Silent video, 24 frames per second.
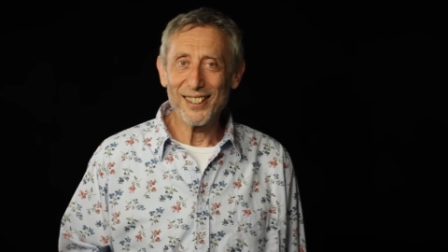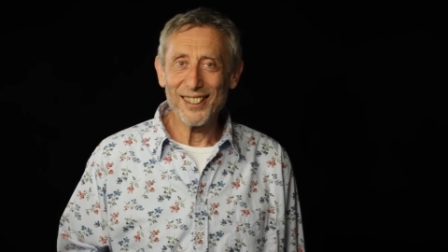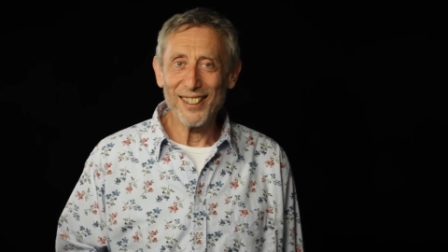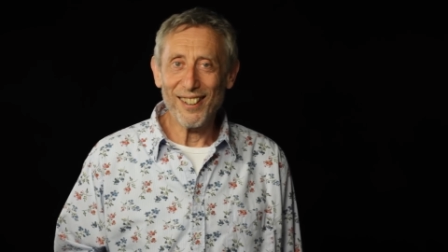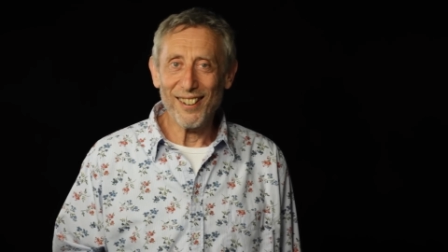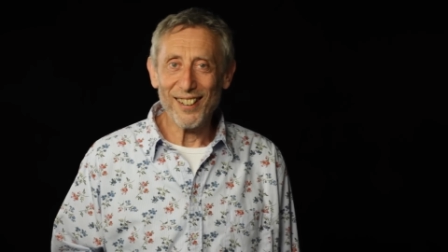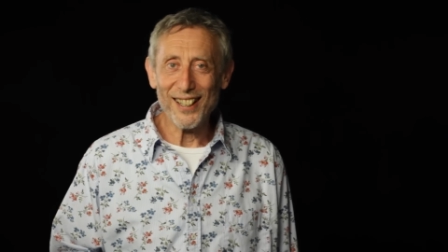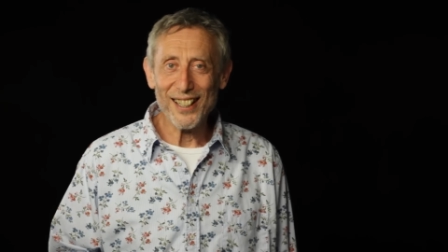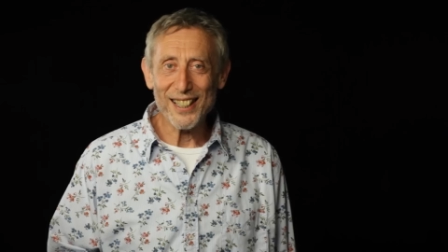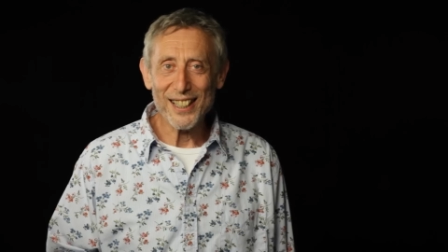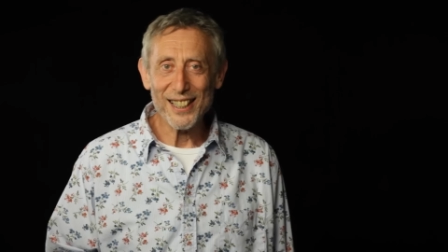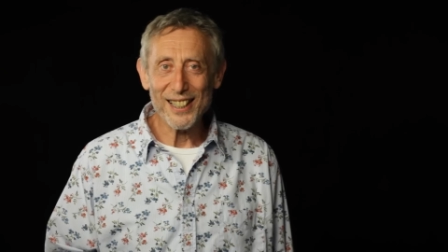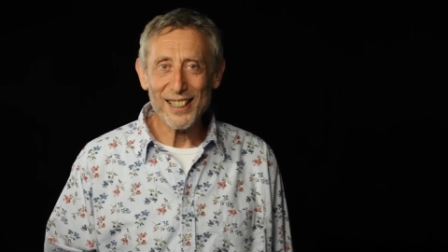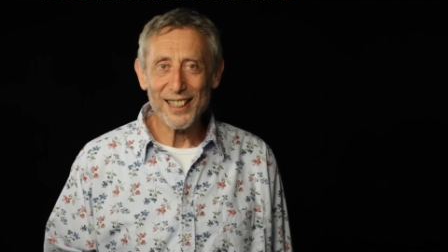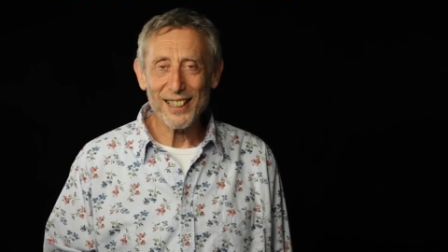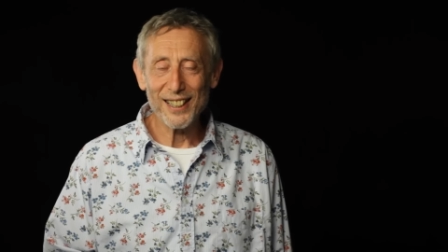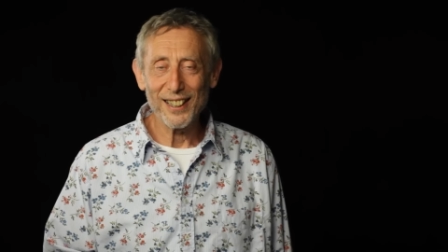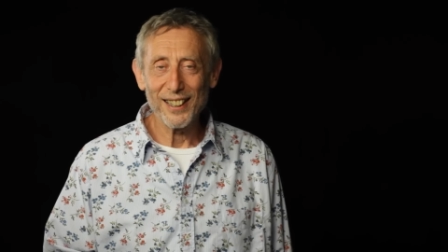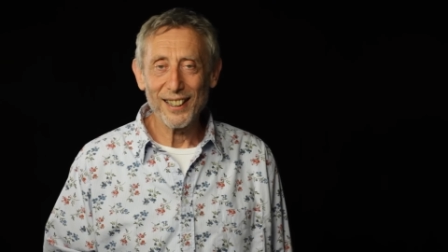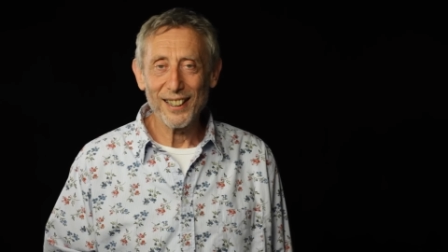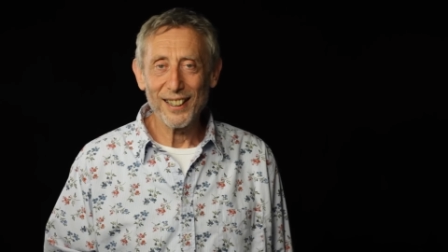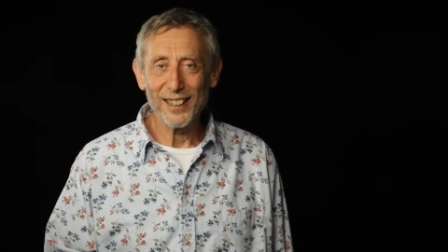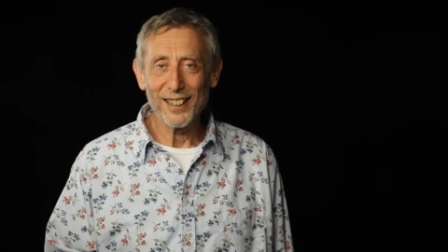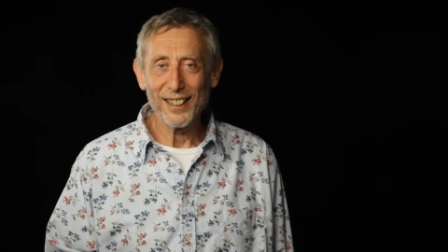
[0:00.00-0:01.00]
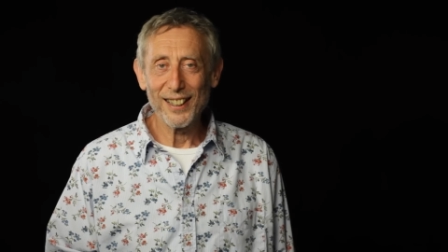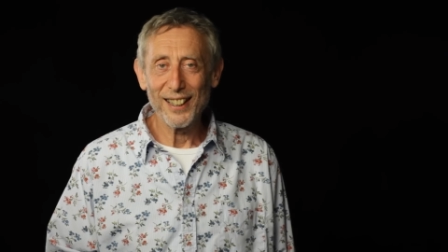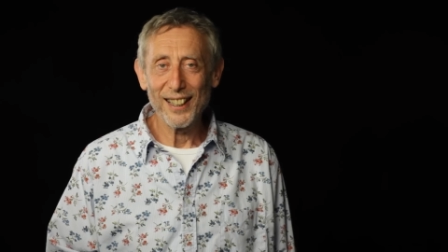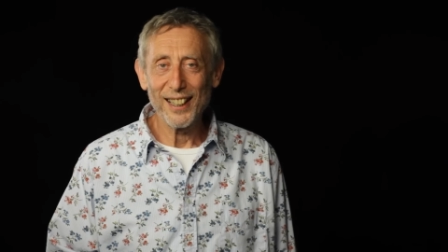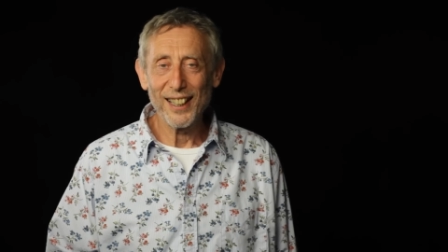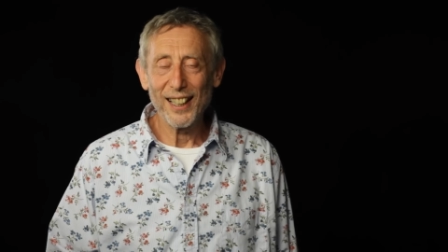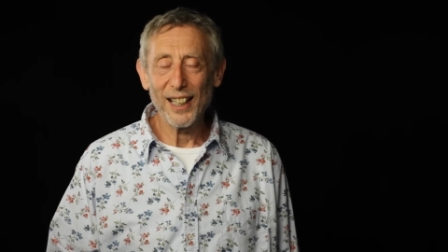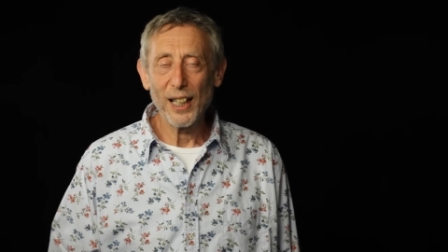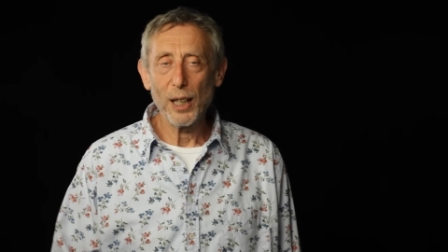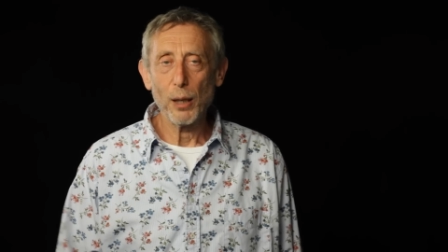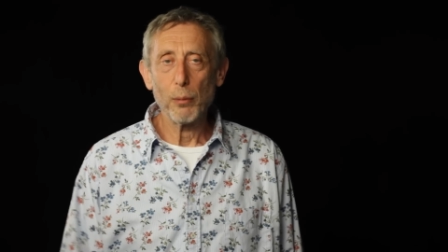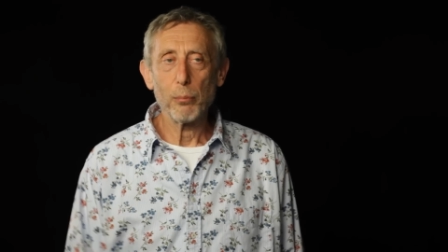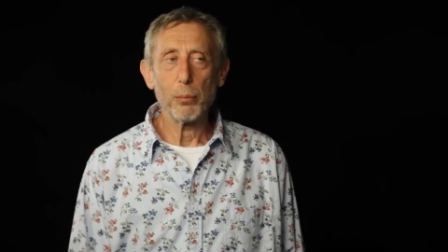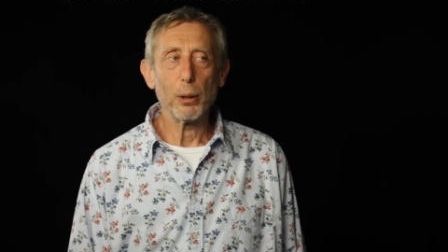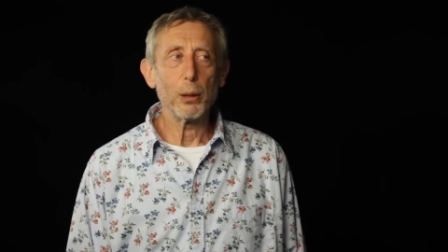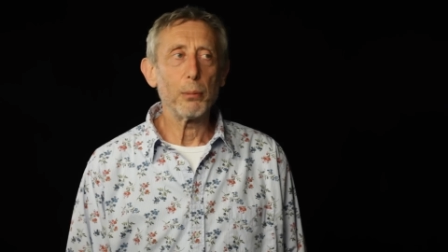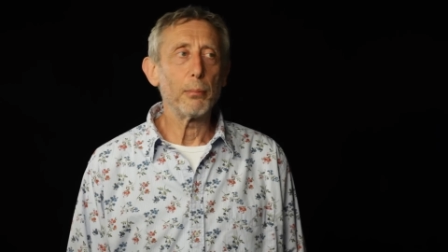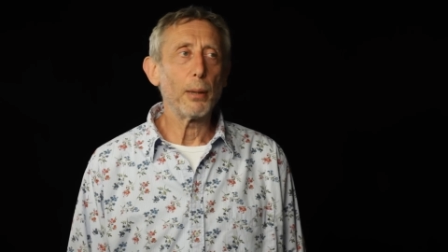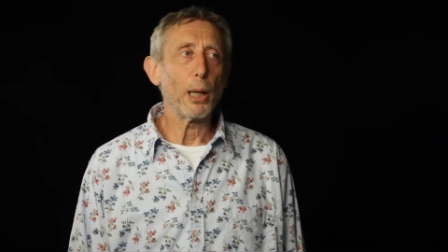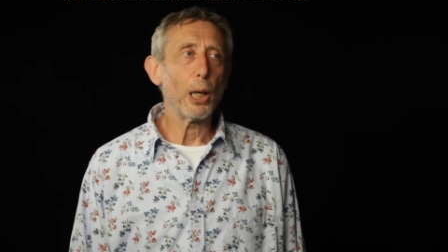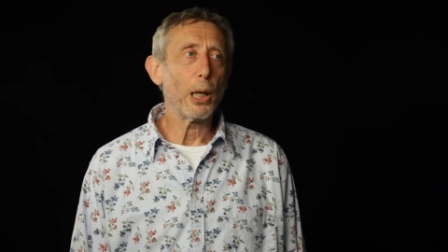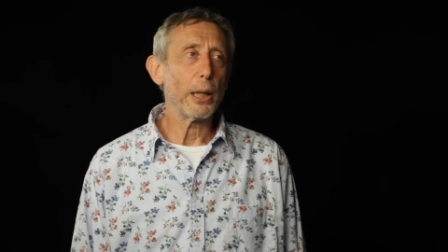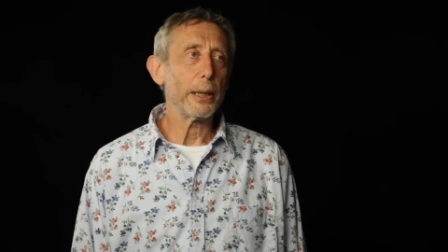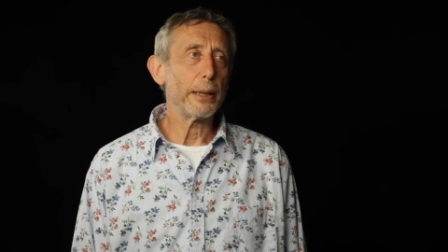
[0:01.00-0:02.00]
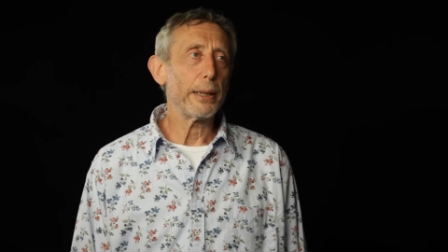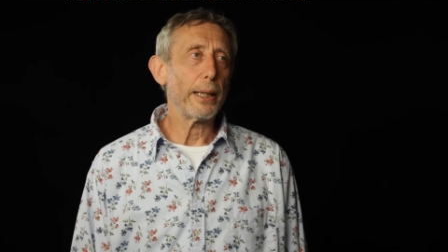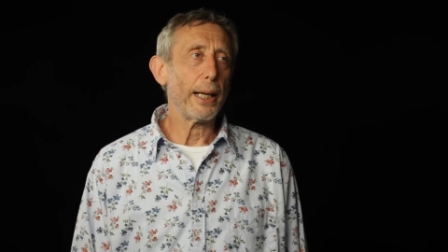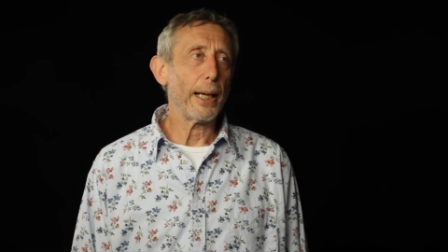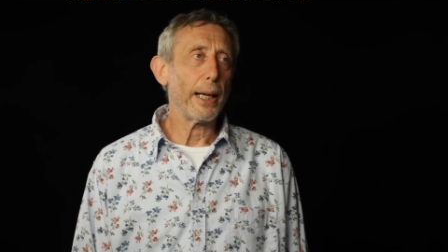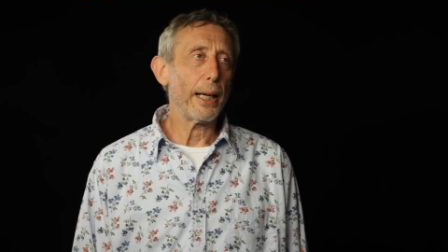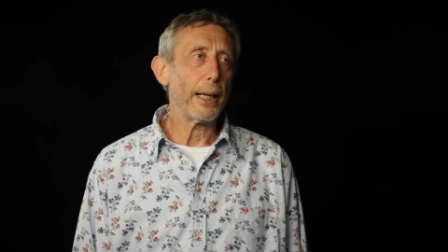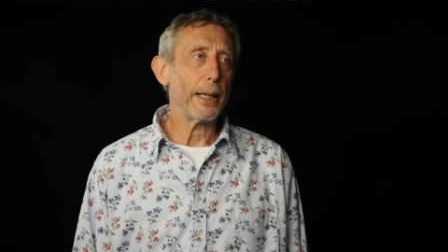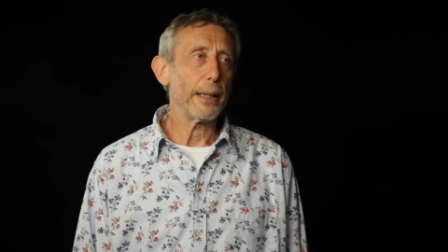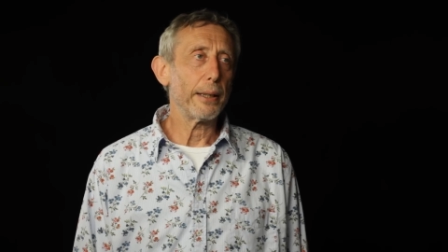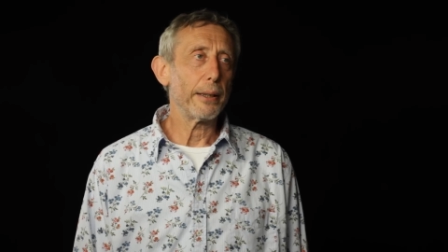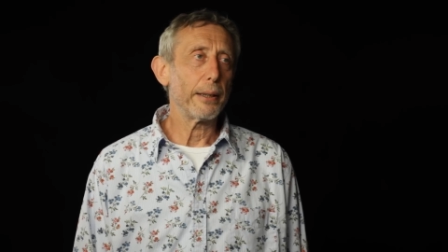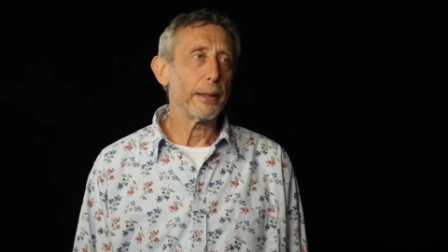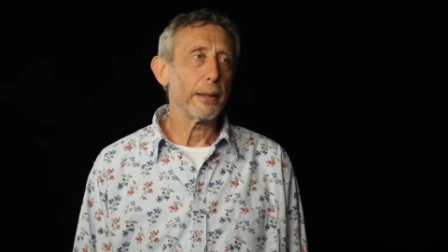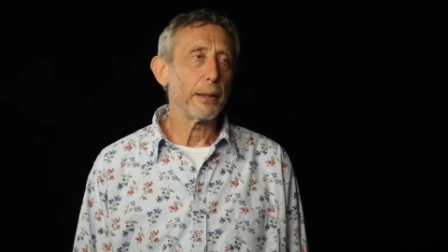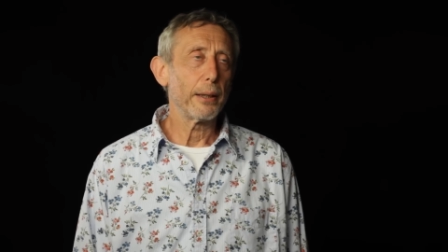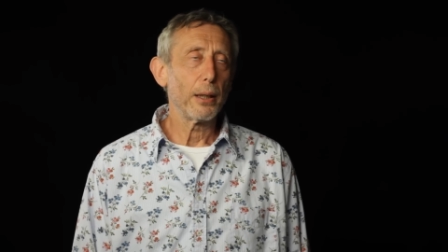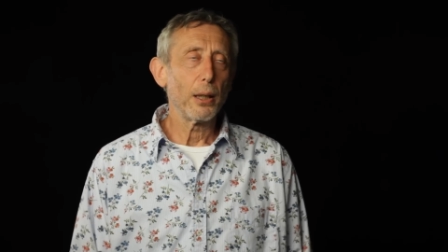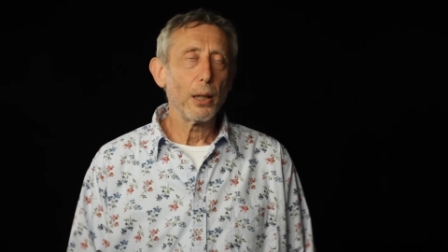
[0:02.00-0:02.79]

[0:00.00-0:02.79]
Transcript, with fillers: Nice. But my dad,